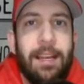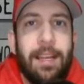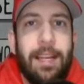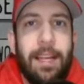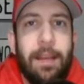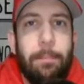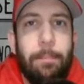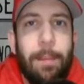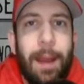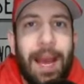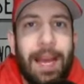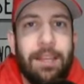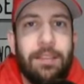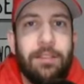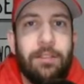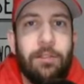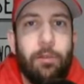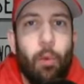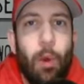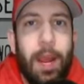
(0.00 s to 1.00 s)
he
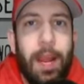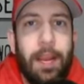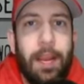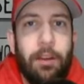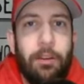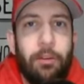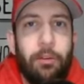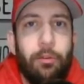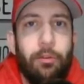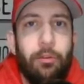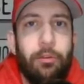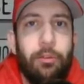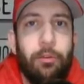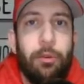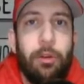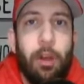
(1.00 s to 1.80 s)
passed away due to